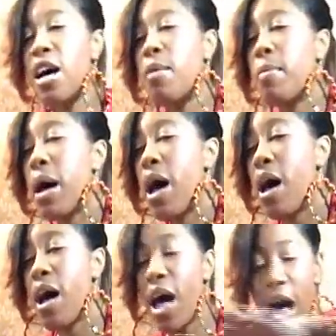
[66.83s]

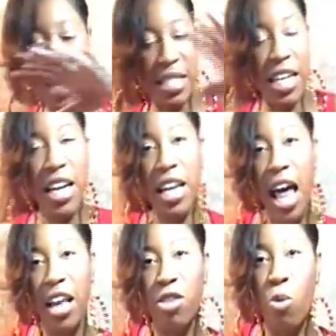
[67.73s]
I didn't
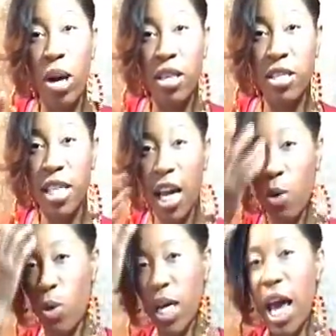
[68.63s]
like the way the second
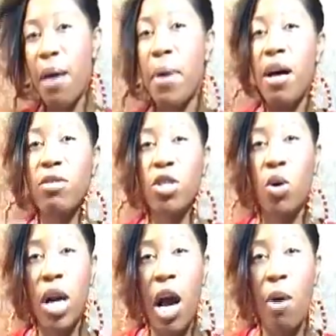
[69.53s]
one came out,
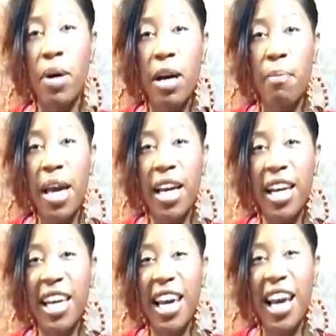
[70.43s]
so now I'm going to make it
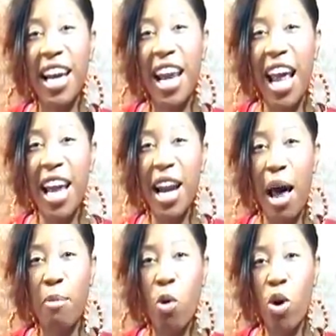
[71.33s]
again, and
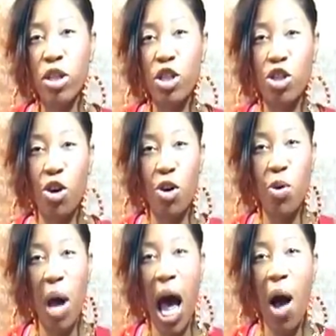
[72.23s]
I'm going to show
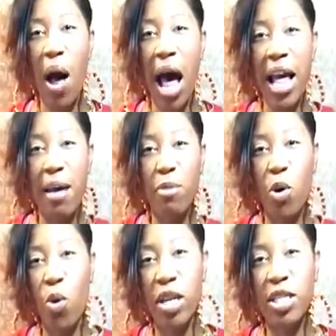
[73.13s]
you how I am
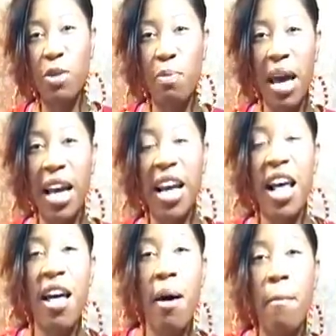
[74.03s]
going to make
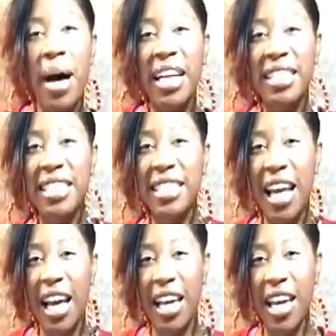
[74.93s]
my
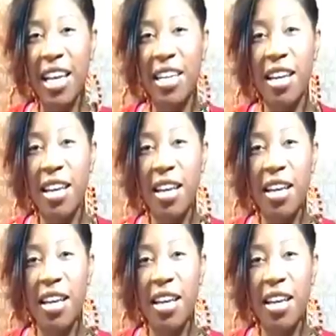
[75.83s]
second